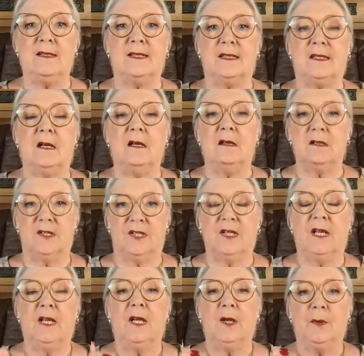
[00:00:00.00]
start
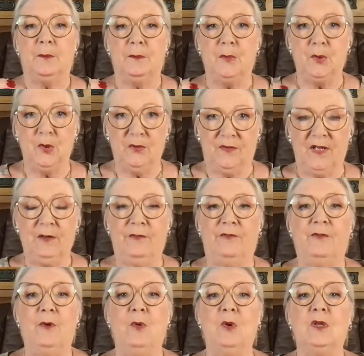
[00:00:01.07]
moving
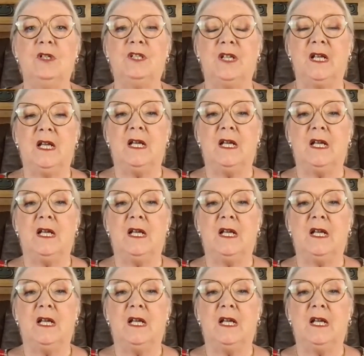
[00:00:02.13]
forward